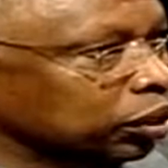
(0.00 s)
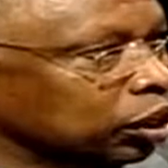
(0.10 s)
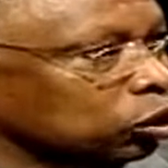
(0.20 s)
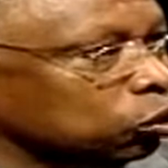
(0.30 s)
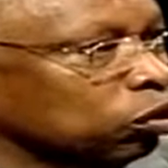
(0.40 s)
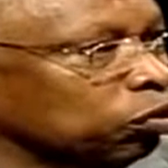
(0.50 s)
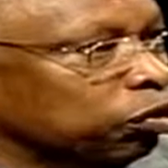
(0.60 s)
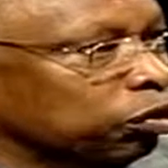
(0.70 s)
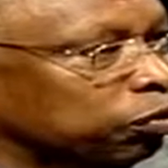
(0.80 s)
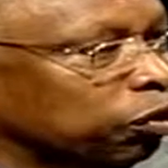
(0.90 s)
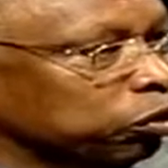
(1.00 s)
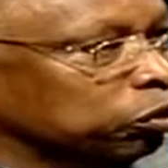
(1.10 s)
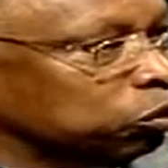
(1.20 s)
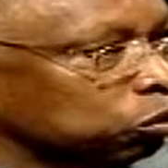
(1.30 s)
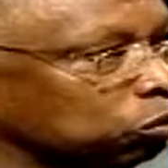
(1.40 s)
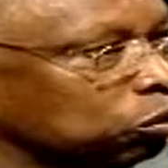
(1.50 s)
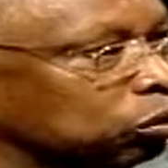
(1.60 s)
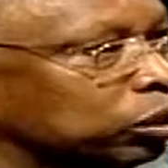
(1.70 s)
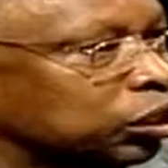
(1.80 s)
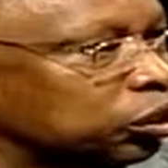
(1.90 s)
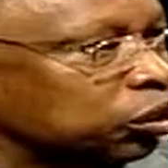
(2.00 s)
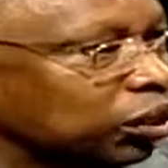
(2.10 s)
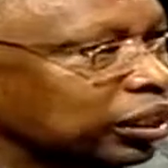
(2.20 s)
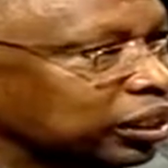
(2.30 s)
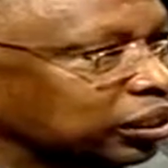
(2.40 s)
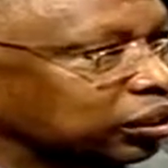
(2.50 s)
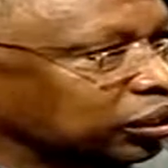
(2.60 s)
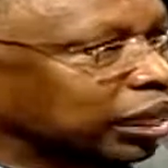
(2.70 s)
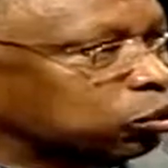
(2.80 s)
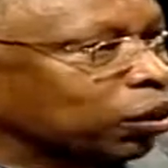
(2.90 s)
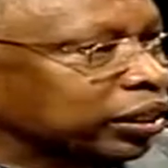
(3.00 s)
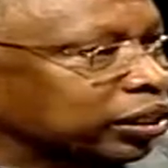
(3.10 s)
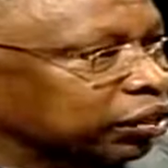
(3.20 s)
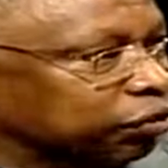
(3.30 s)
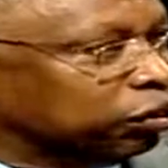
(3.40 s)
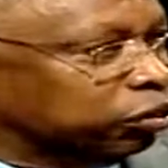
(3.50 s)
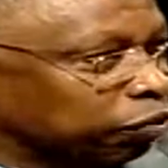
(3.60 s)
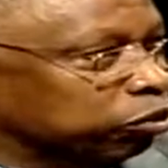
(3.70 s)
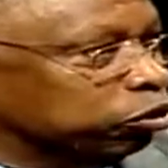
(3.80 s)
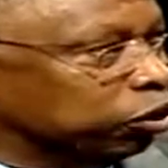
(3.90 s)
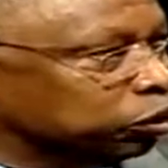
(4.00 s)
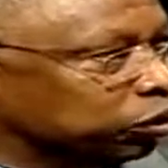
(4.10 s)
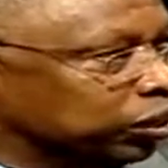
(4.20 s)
So for you to destroy it, that's why it's difficult. You have to destroy